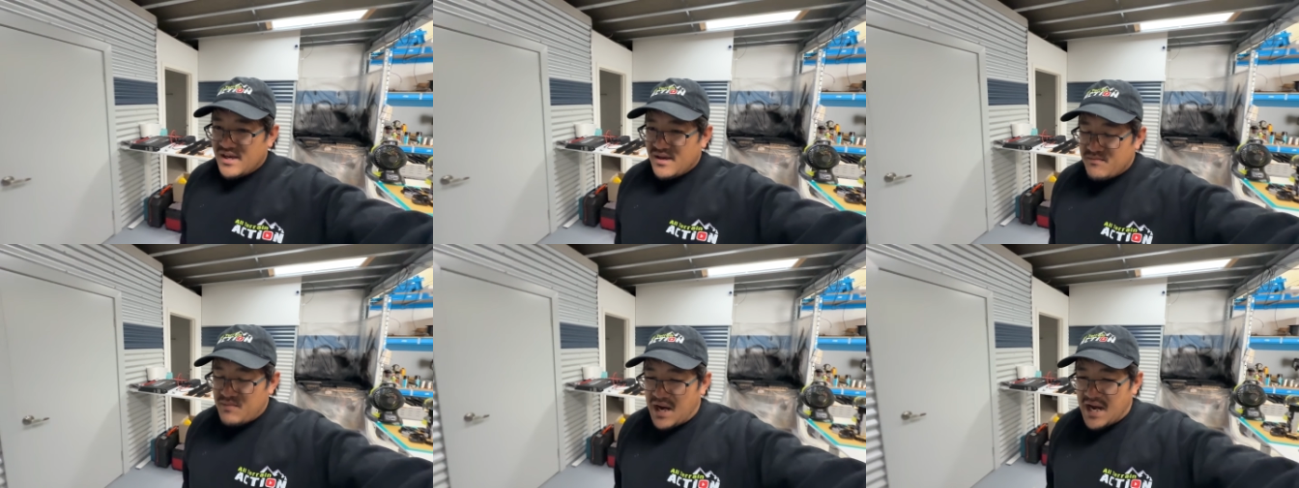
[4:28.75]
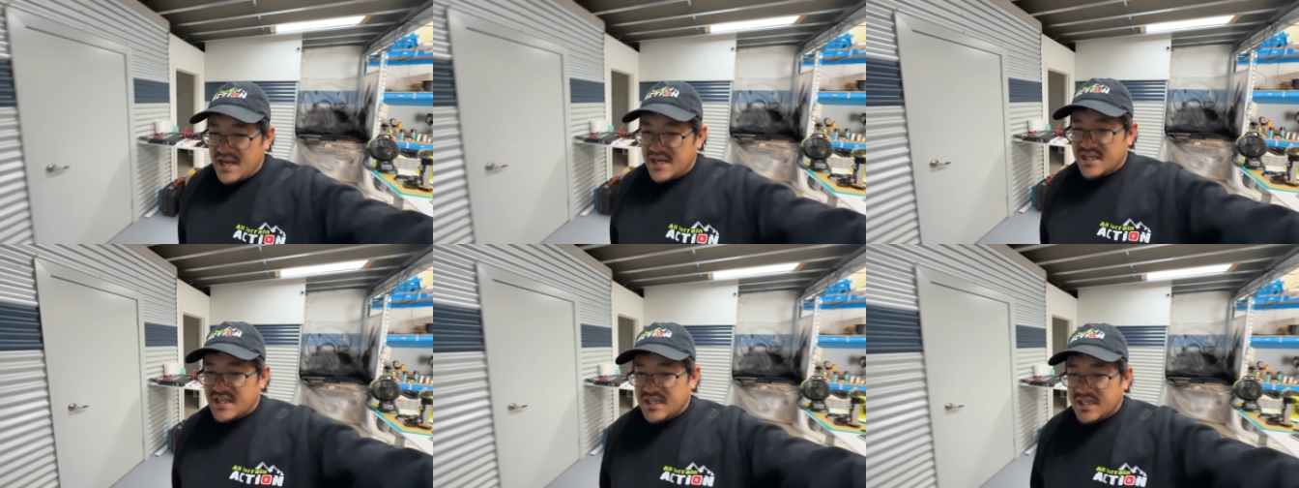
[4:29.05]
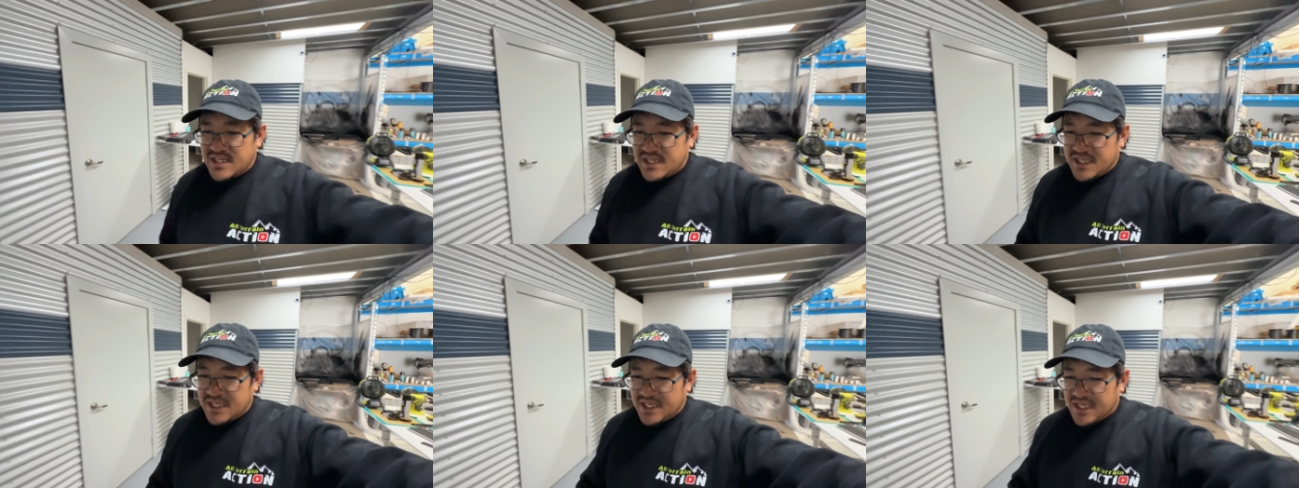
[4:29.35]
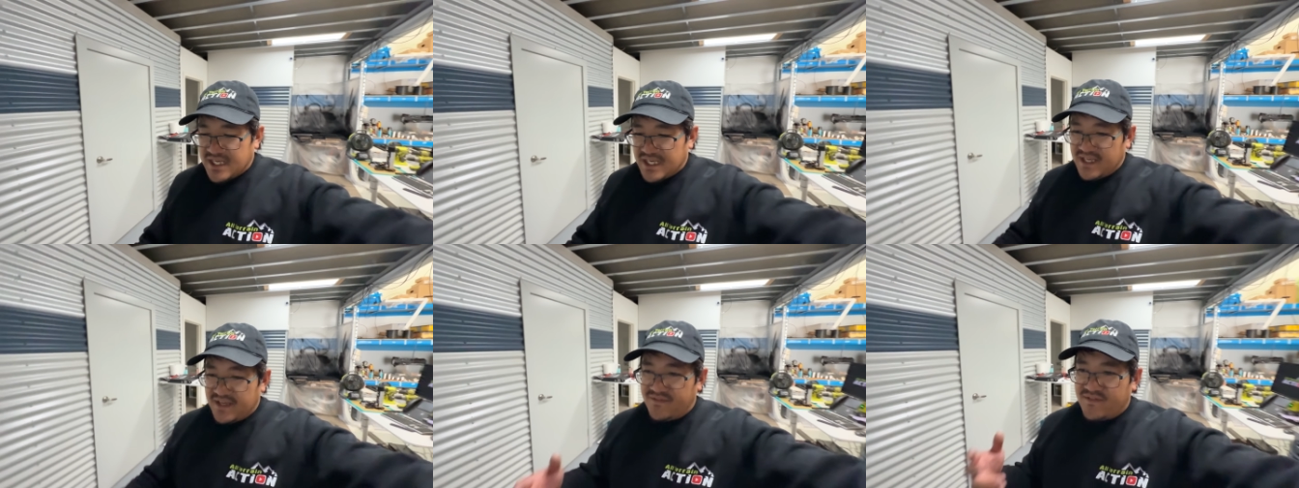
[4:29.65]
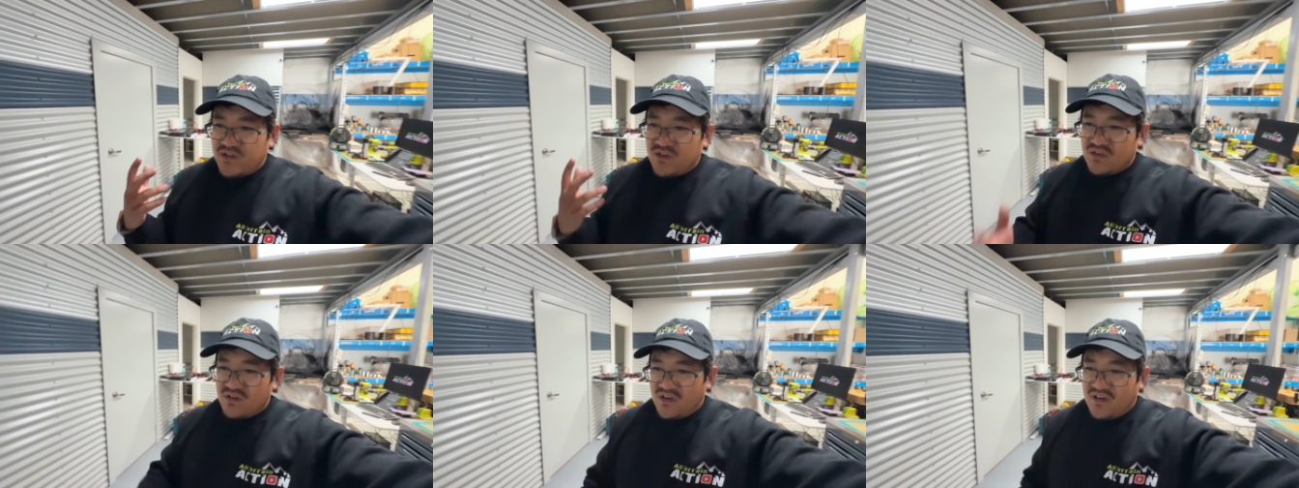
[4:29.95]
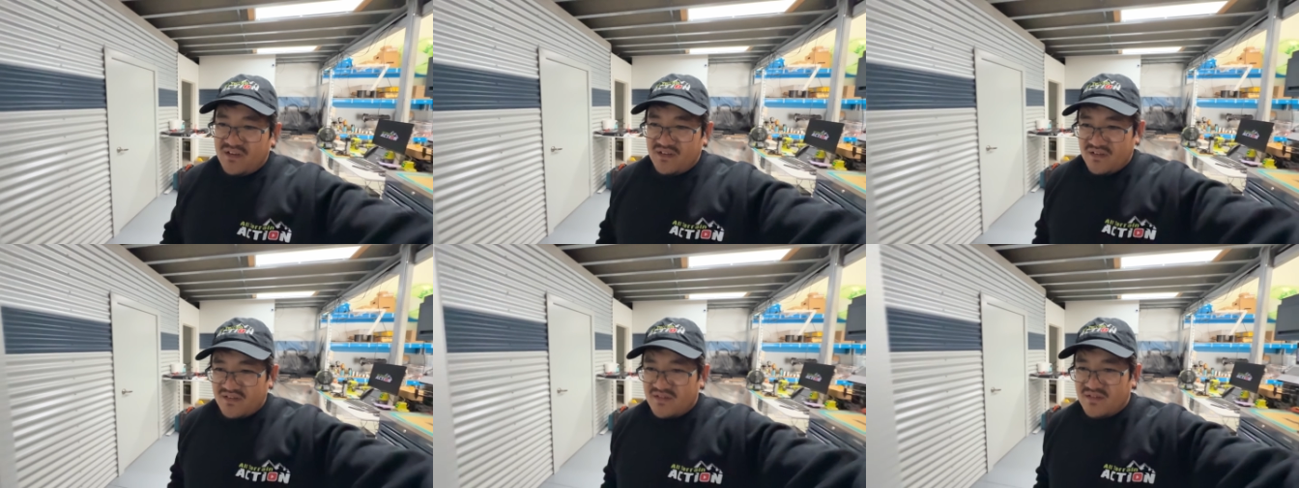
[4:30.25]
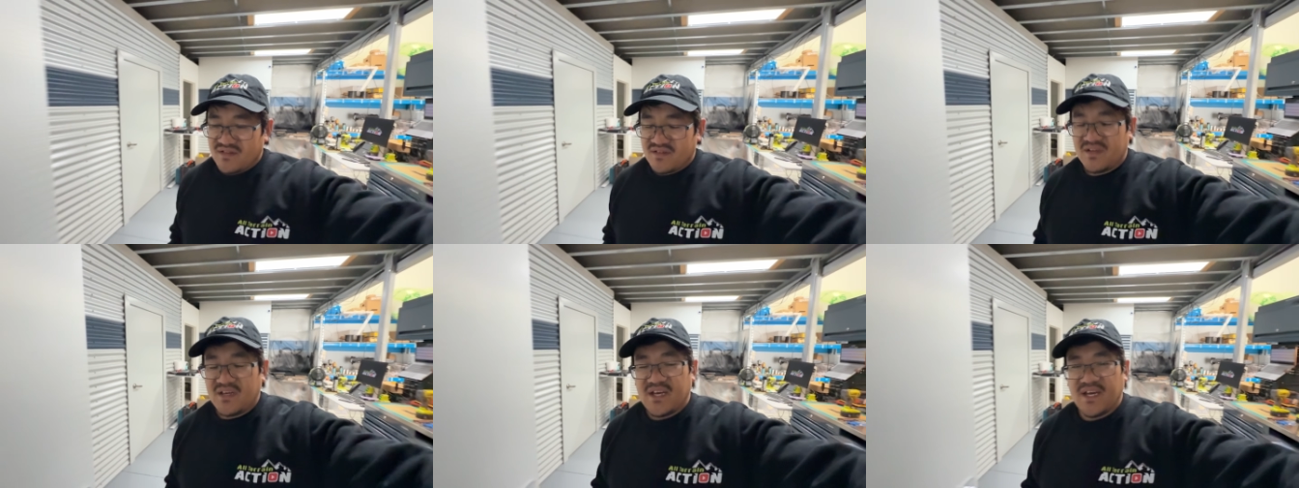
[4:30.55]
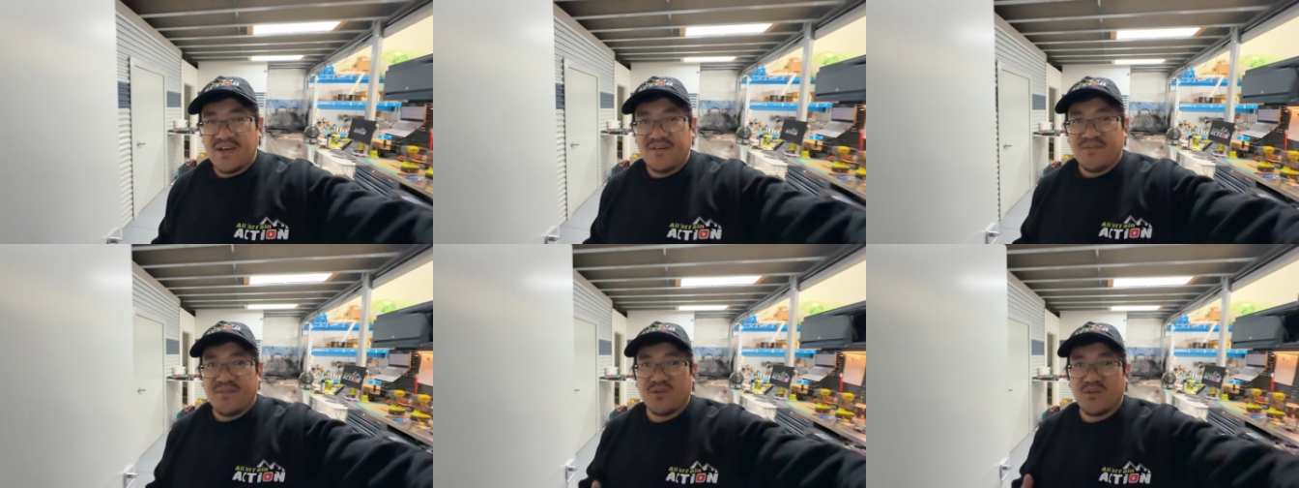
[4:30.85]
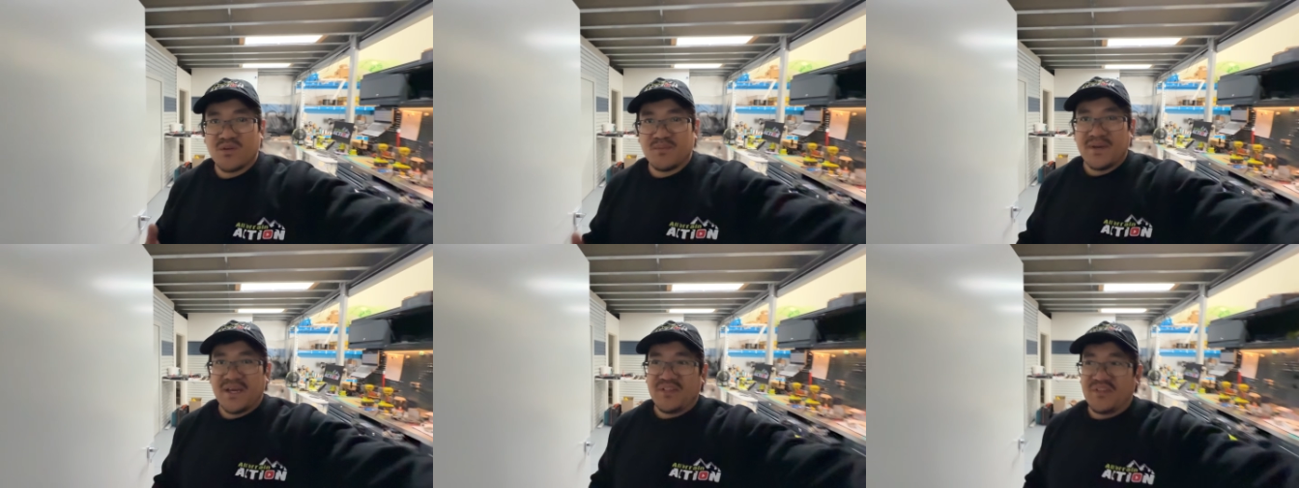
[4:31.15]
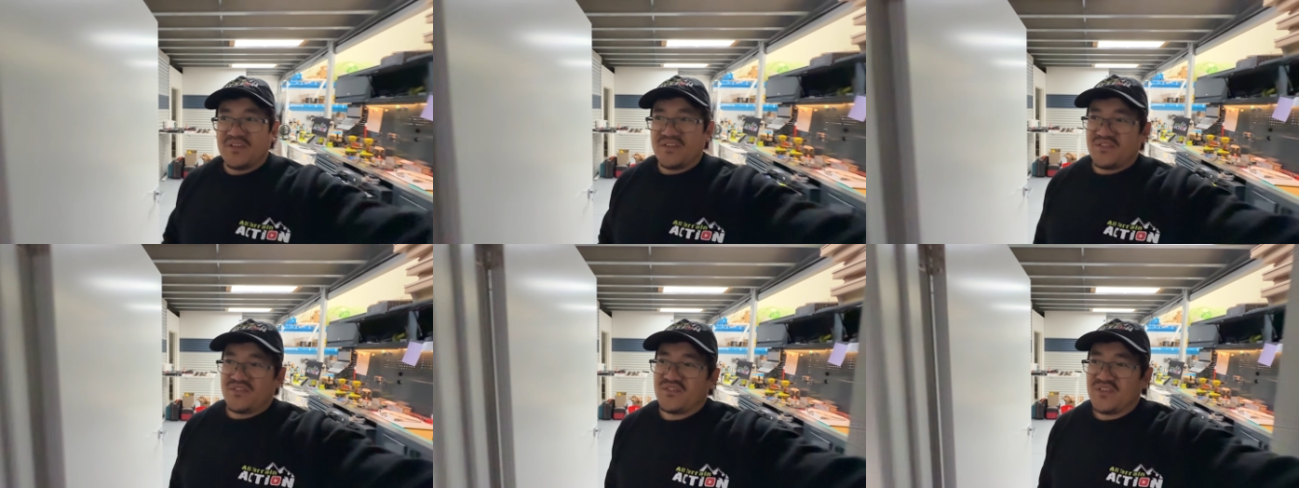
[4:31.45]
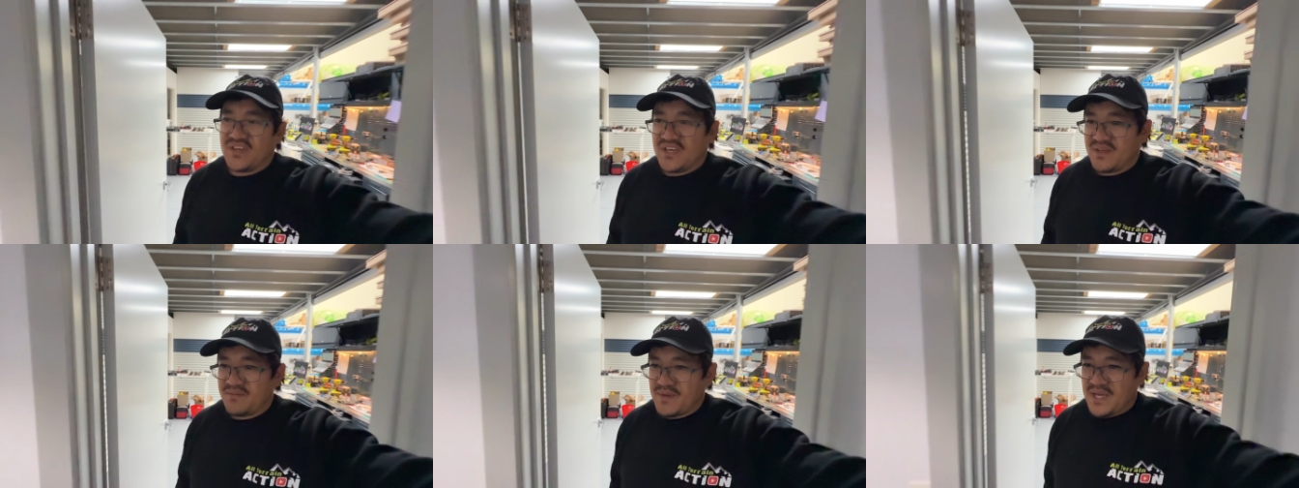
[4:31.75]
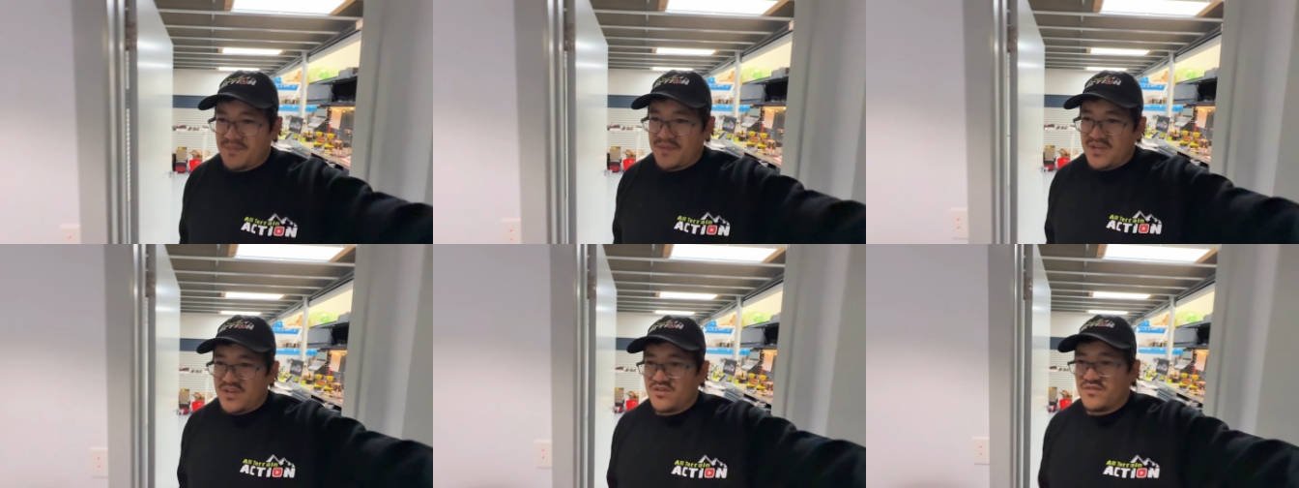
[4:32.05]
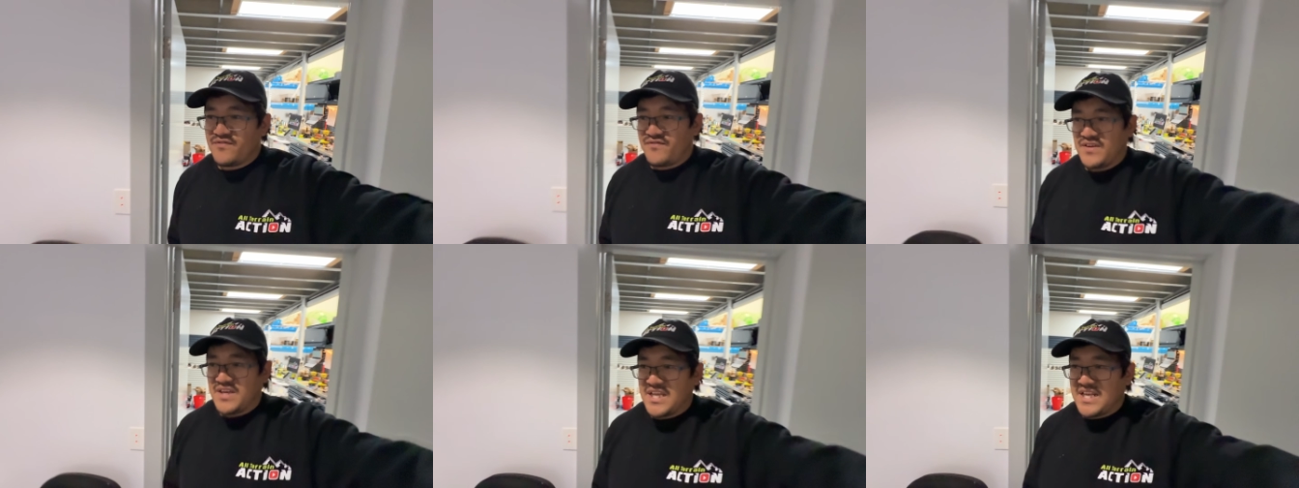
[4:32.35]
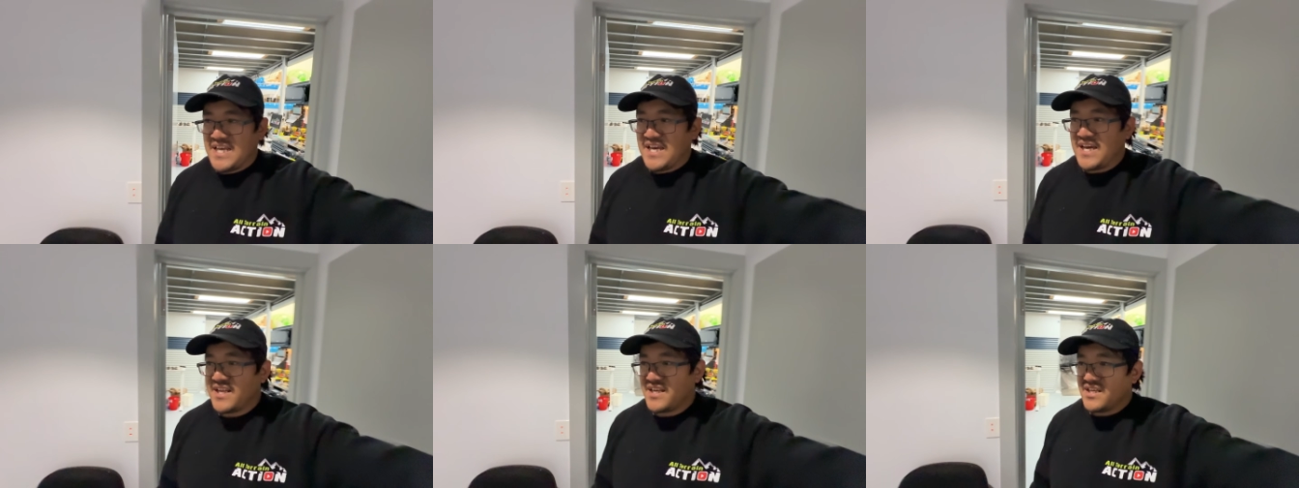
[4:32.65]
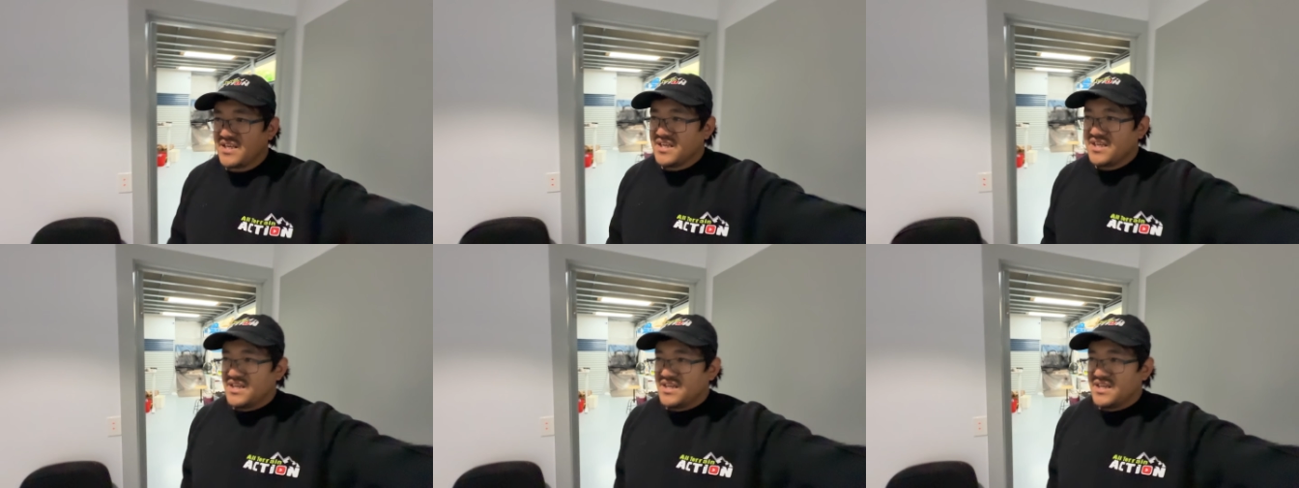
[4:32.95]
but if you guys have thought about this and maybe you've figured out